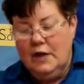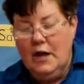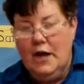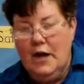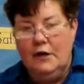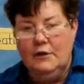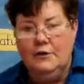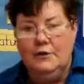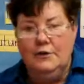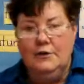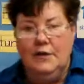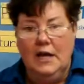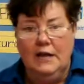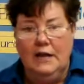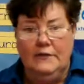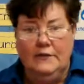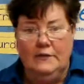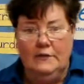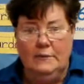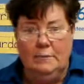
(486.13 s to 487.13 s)
color
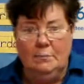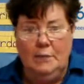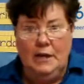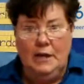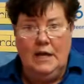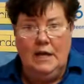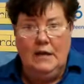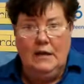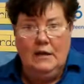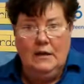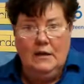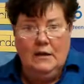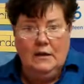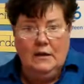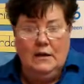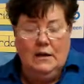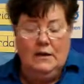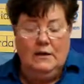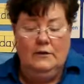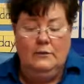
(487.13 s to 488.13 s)
next to pink
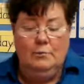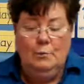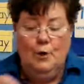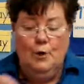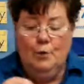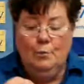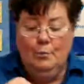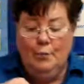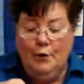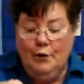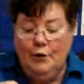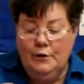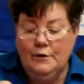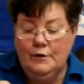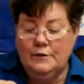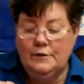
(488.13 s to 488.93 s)
is purple.